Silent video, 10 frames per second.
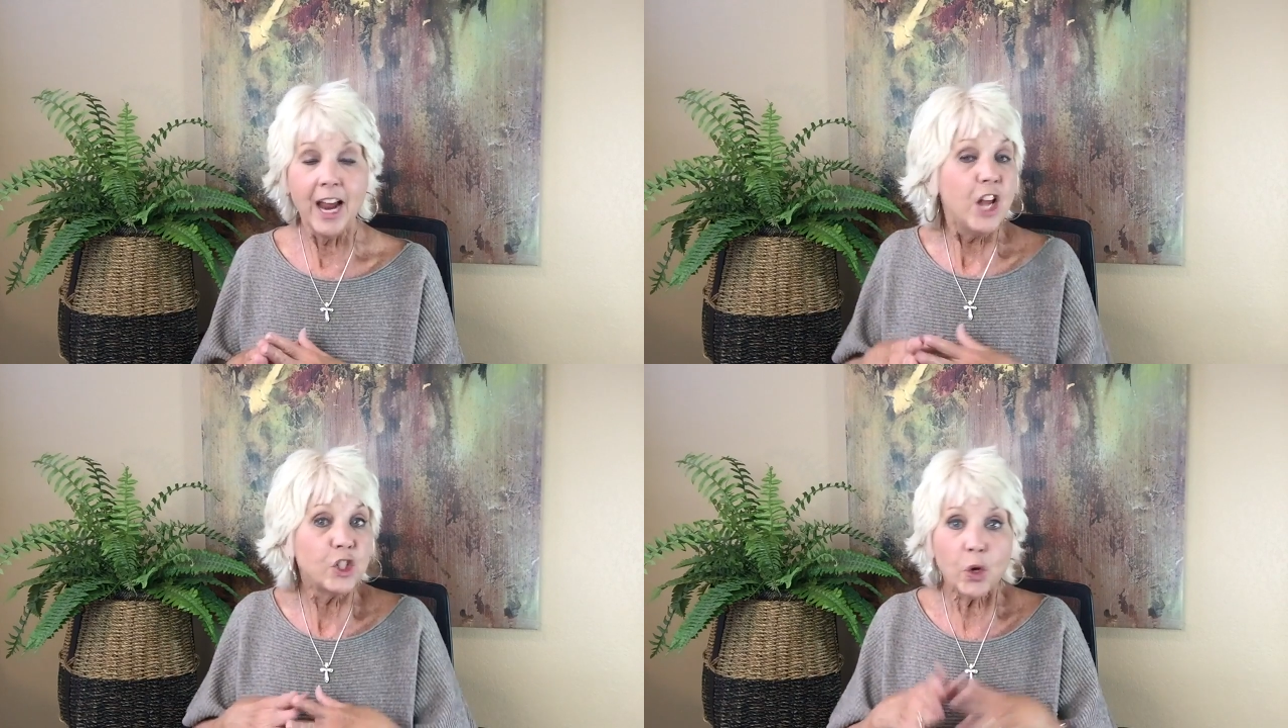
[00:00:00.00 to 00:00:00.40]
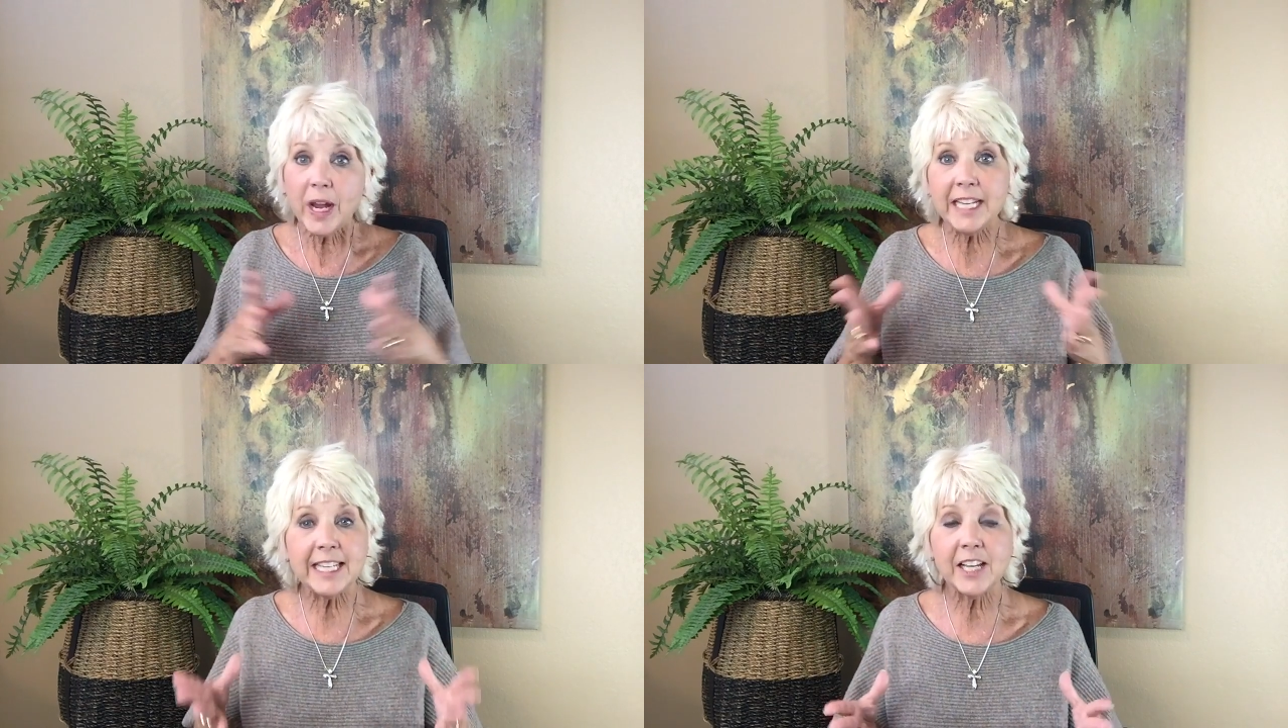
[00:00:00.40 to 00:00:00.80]
So
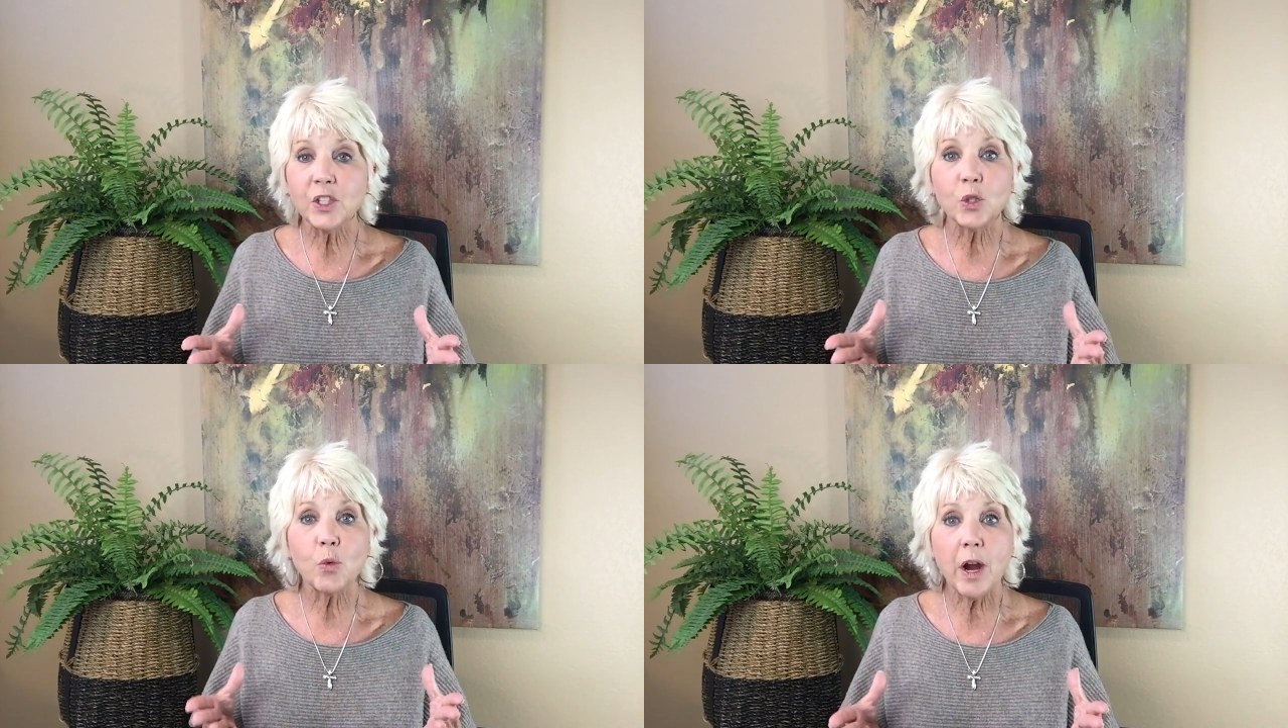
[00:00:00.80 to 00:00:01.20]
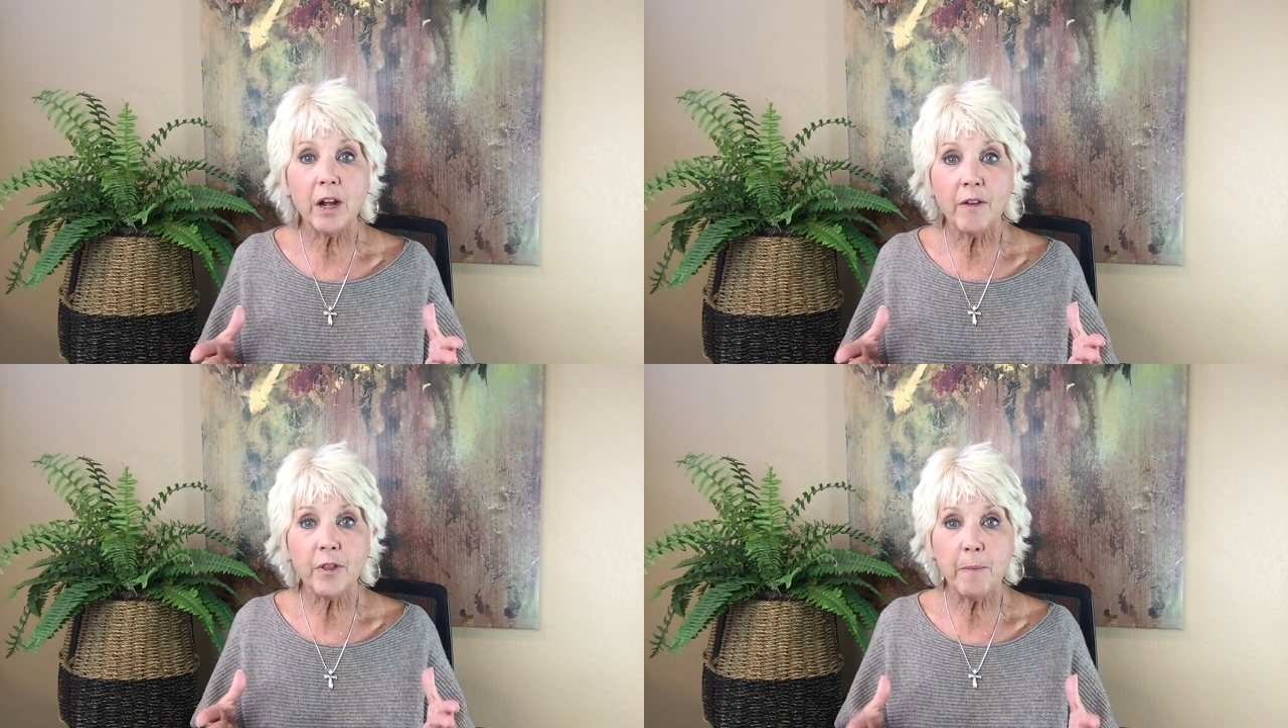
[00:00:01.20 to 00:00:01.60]
he tells us right
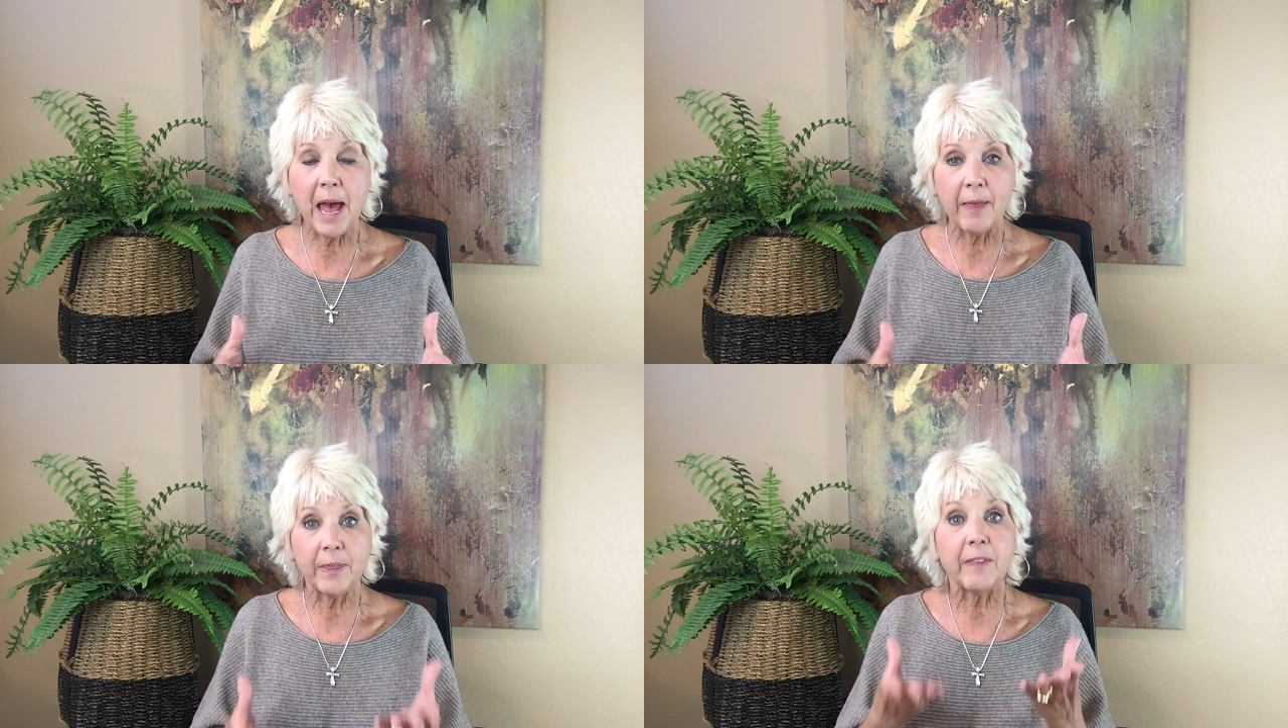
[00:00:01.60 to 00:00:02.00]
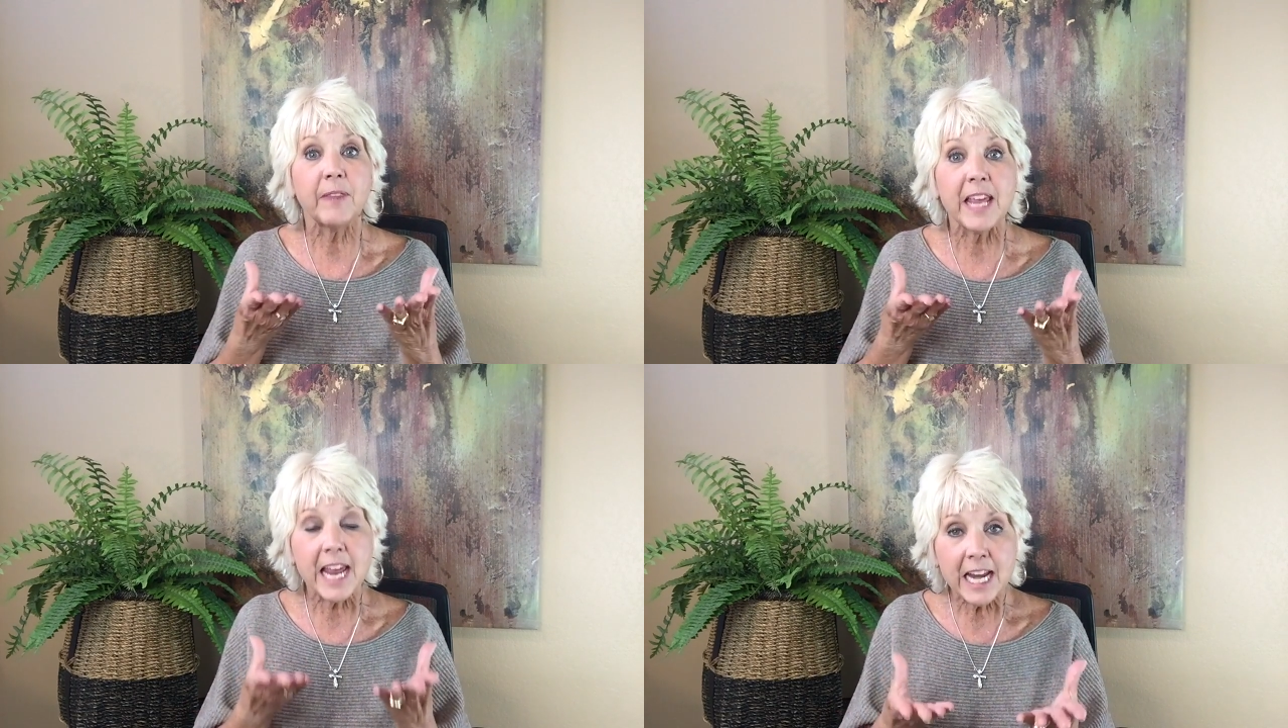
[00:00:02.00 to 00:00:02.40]
off the bat that
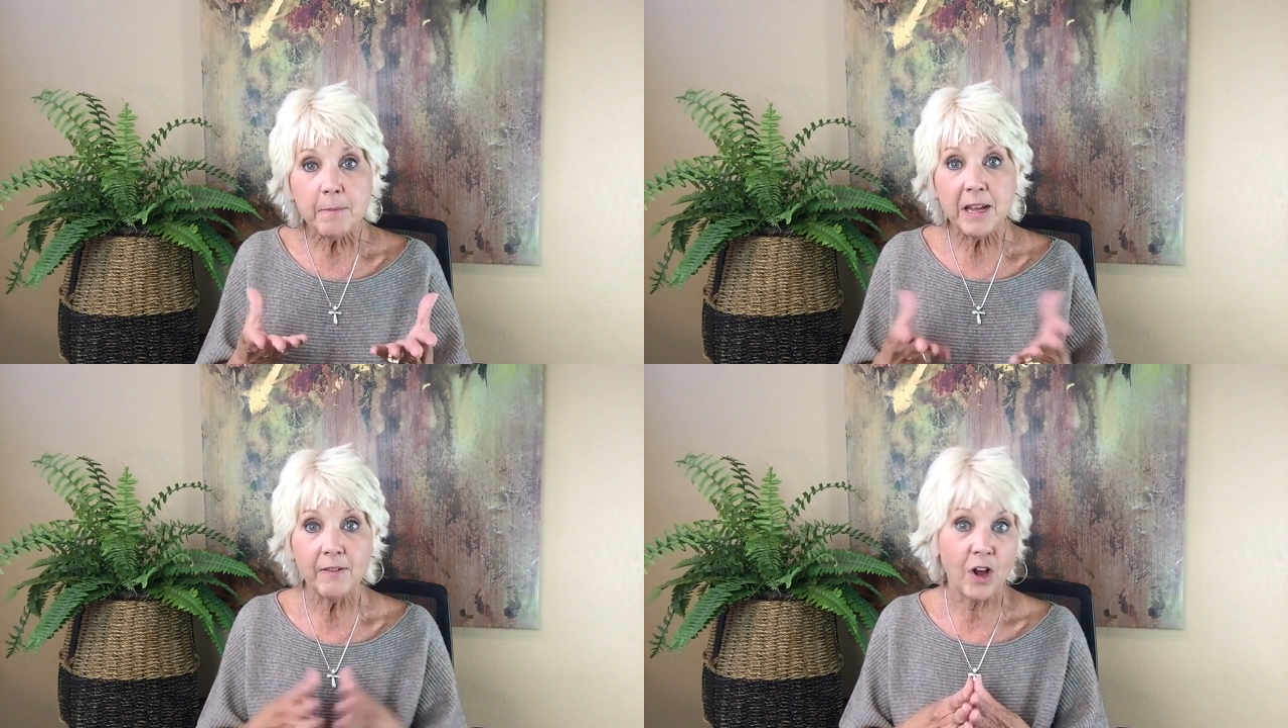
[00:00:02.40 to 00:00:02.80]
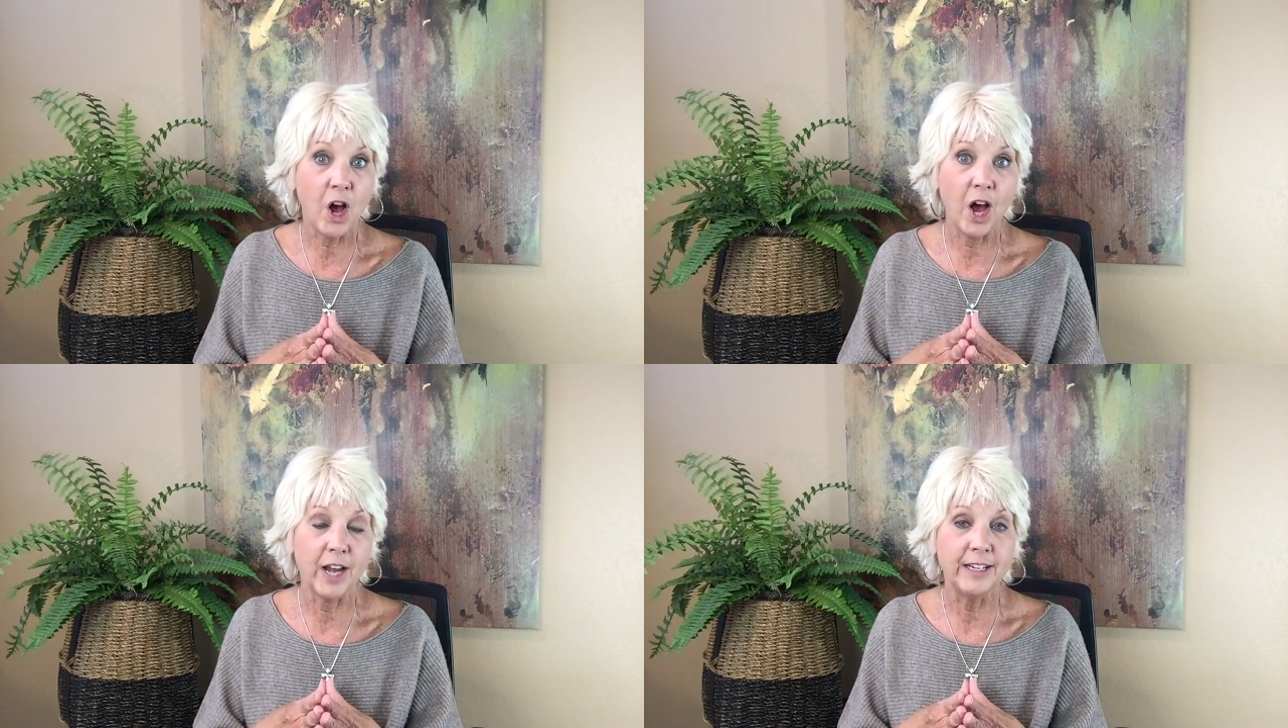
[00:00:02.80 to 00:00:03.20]
the enemy of
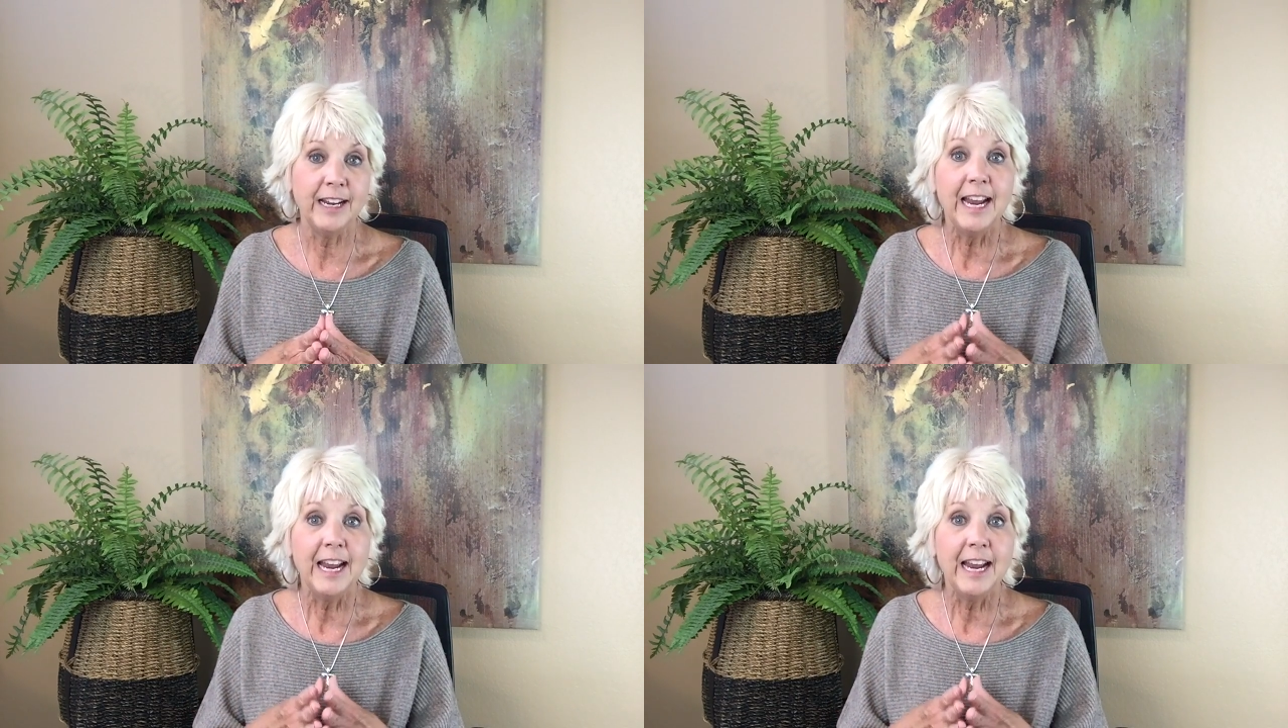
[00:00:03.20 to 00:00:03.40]
God